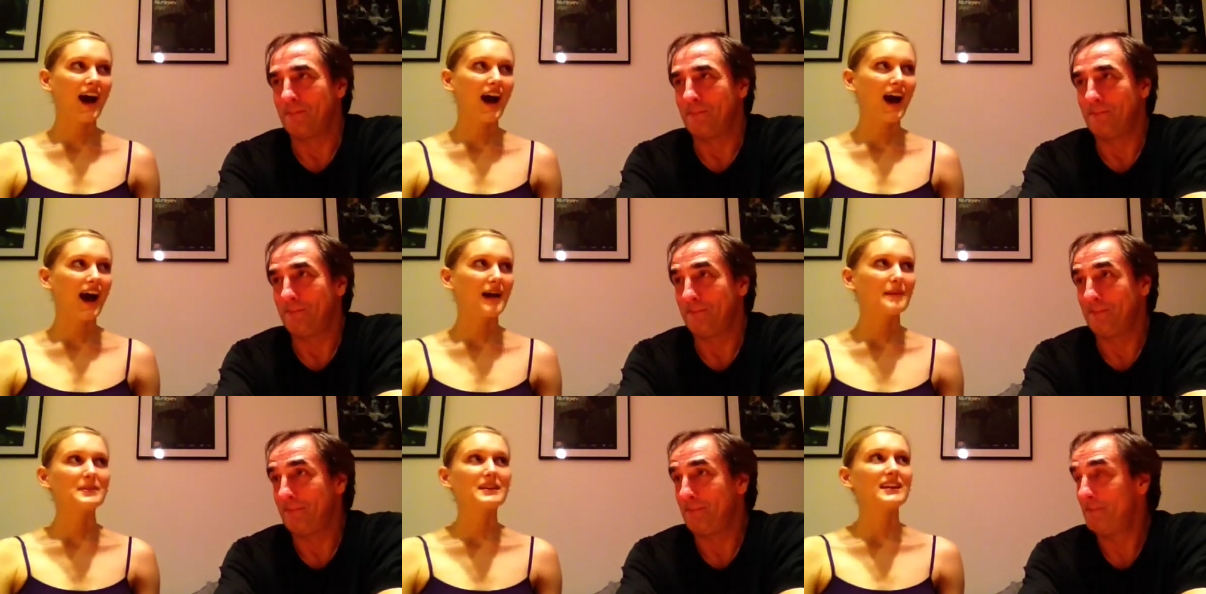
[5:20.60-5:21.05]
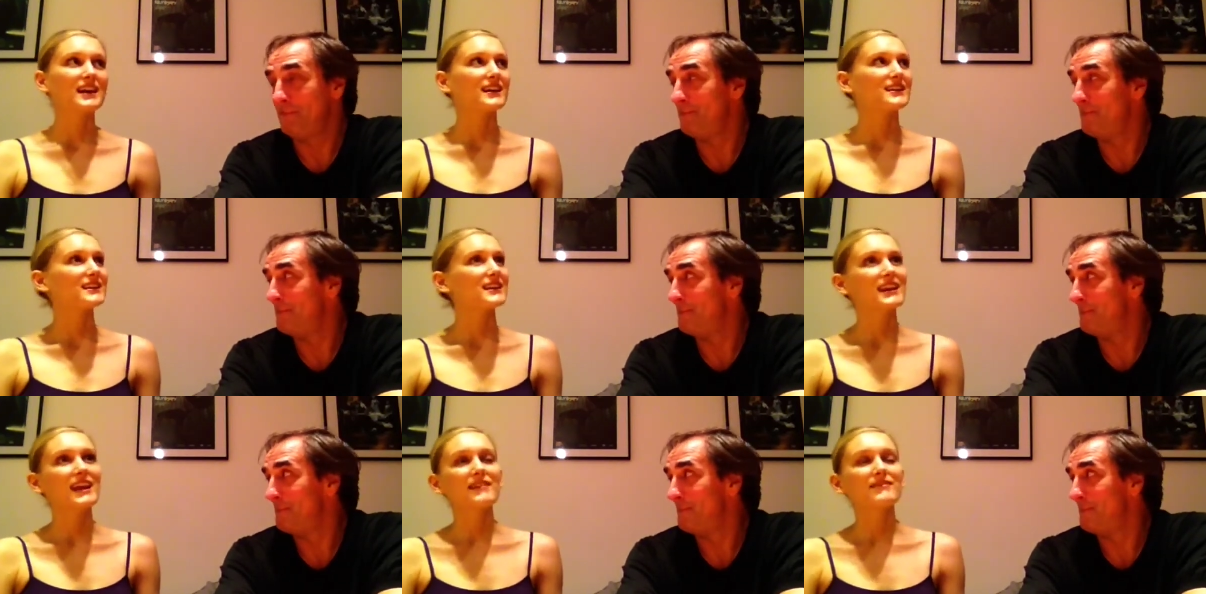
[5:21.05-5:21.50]
Speaker 1: I mean, I'd
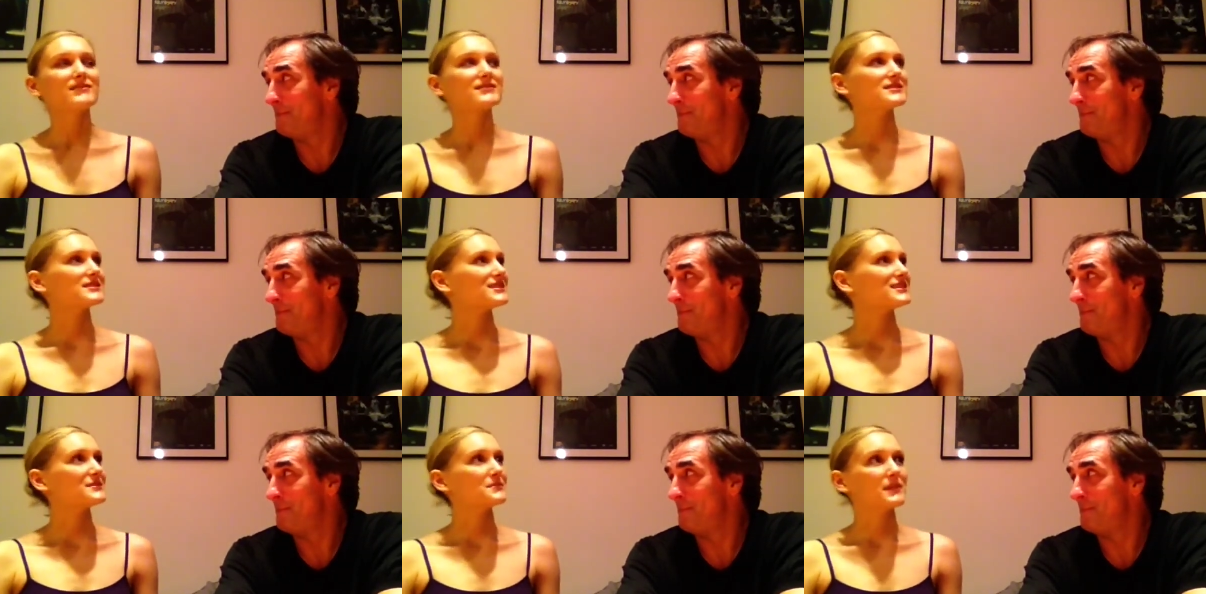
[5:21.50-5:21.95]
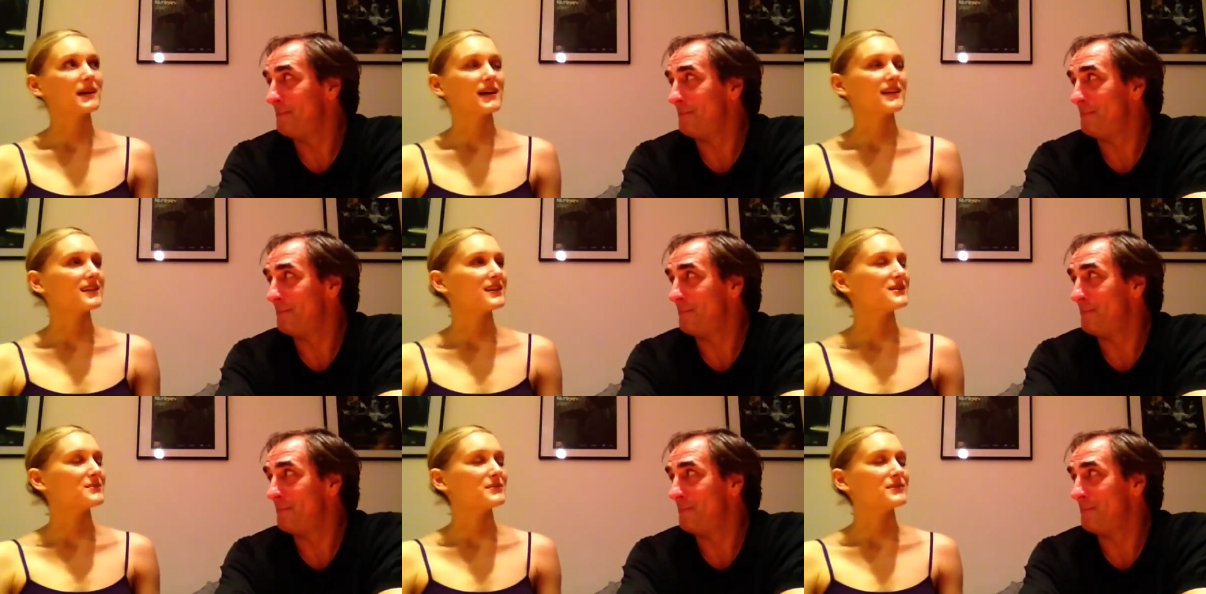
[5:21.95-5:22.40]
never seen
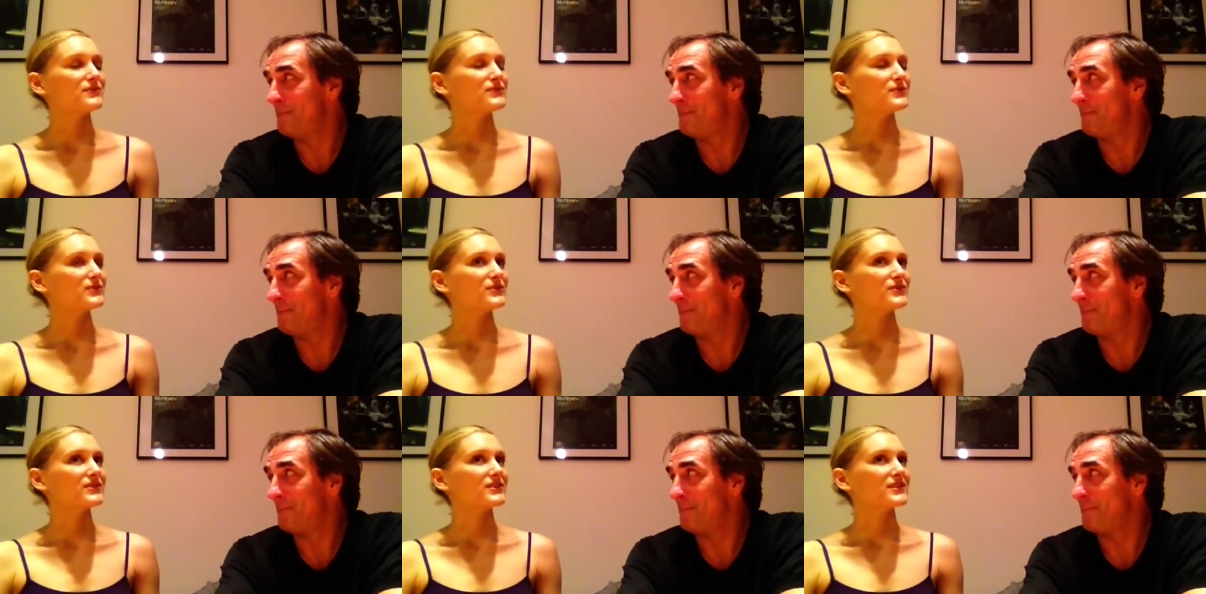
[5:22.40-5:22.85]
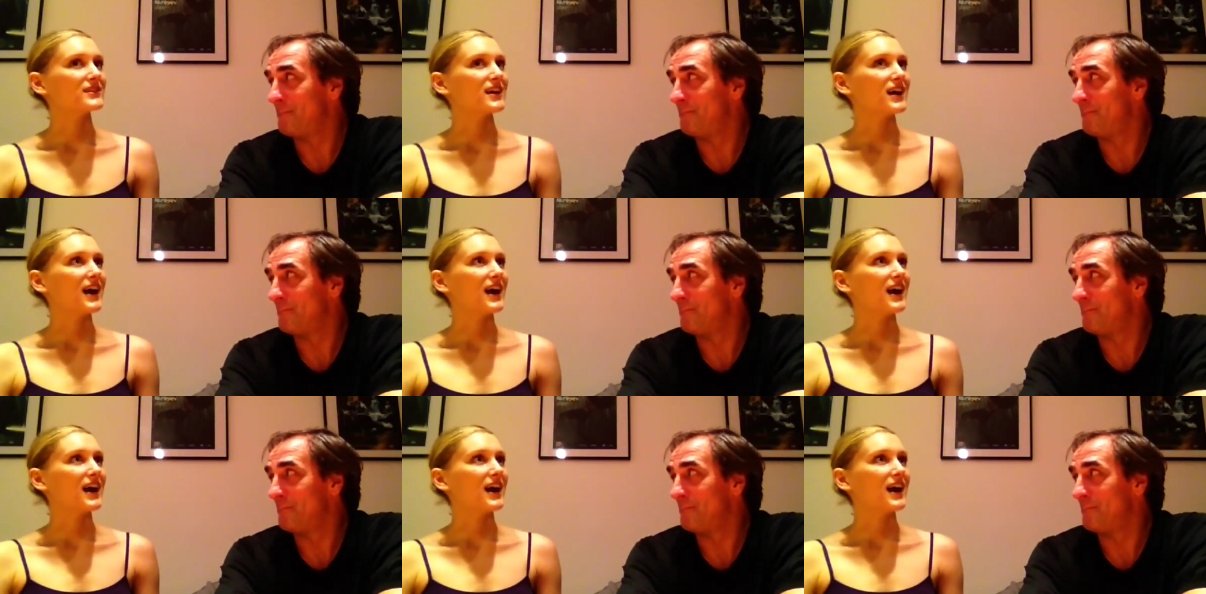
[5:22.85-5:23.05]
ballet before,